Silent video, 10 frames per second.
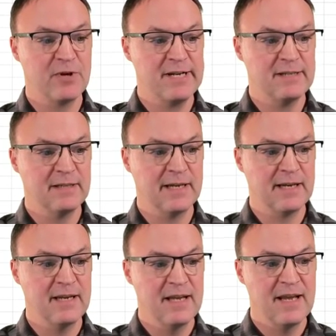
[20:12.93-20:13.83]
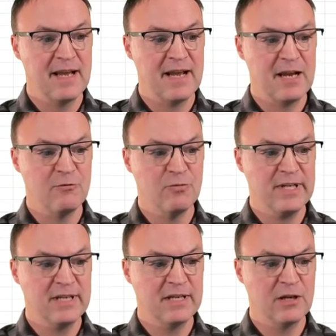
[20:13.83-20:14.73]
Right click, and
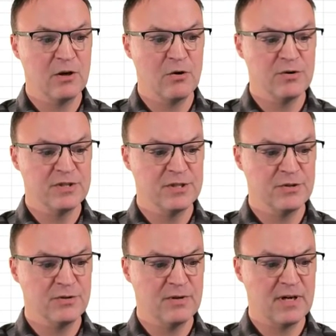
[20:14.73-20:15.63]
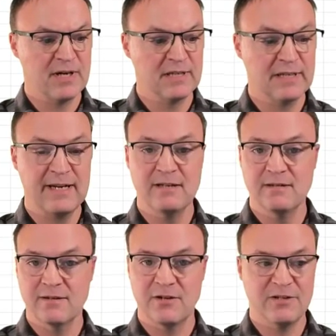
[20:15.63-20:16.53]
we can go to our
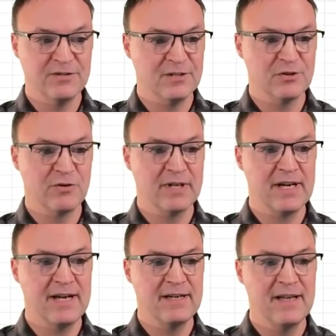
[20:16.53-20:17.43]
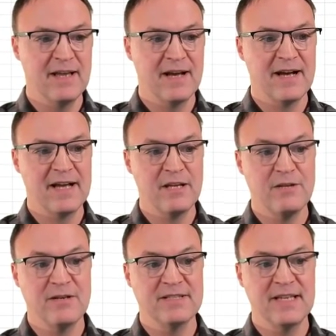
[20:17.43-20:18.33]
link or use the shortcut.
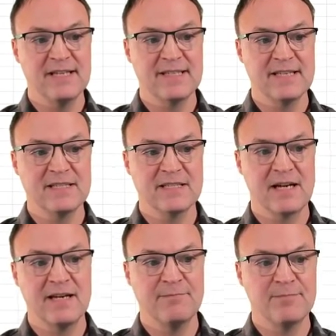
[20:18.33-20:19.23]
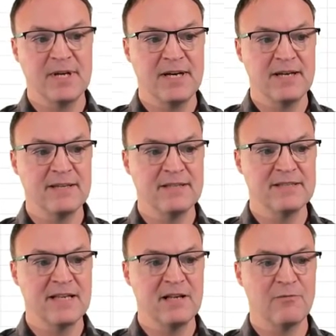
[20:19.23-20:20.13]
You can see it says type the
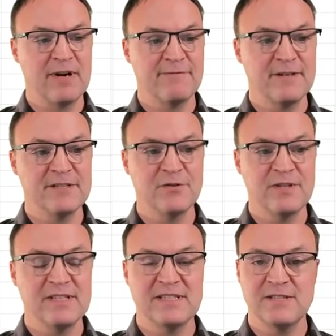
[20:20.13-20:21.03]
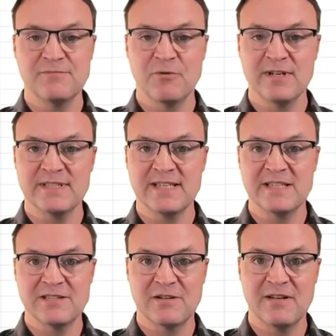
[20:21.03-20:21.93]
cell reference. So this is where it
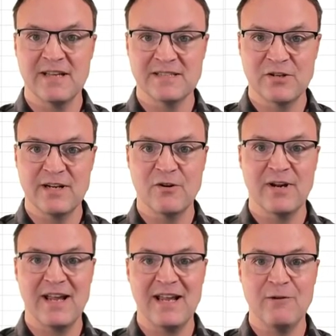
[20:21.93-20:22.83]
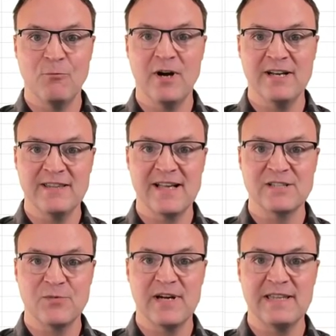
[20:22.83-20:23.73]
says it's going to go to A1, and
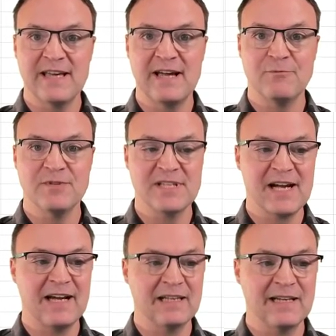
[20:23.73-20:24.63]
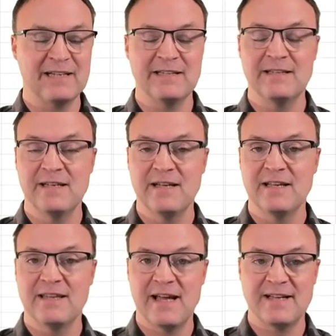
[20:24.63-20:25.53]
that's why that was highlighted,
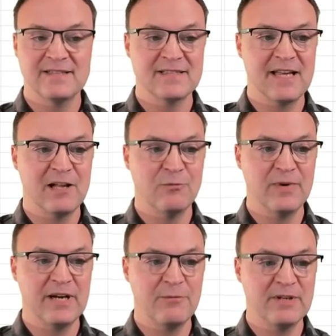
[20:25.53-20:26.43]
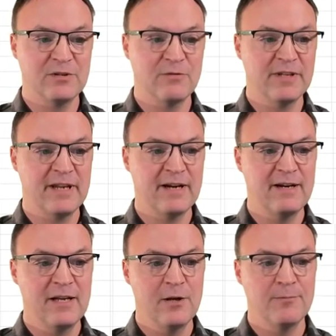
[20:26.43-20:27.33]
that cell, when I went over
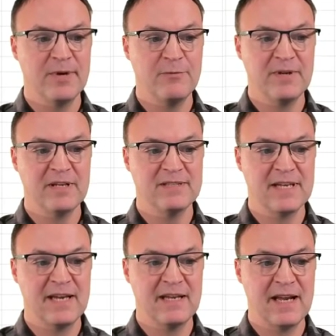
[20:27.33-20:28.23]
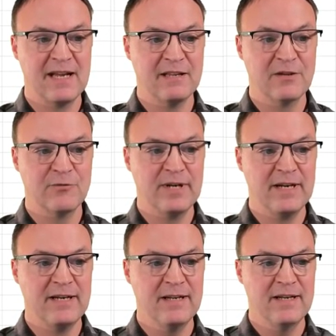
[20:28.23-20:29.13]
there. But we could say
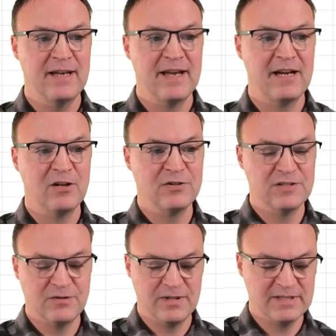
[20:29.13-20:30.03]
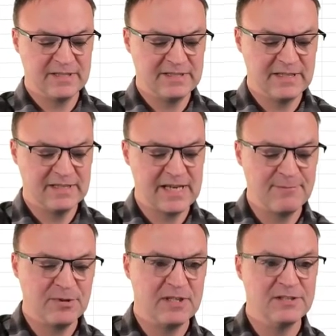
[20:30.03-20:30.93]
A3, and I'll just do this as an
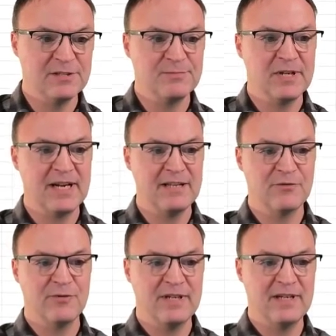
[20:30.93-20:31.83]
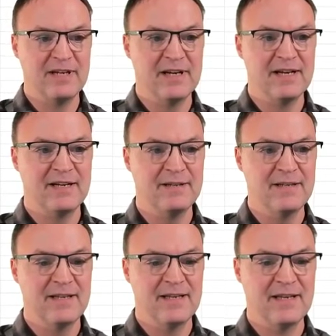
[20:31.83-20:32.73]
example. I'll just put A3
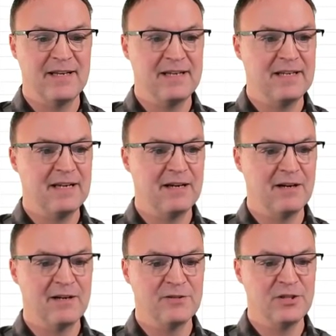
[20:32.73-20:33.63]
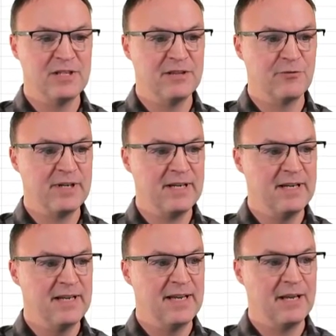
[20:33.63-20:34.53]
in here, sheet
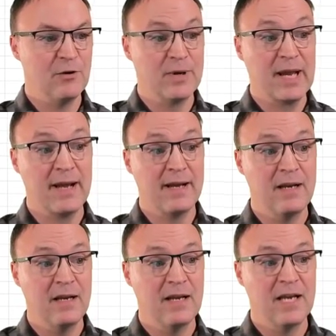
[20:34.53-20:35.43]
3, hit OK.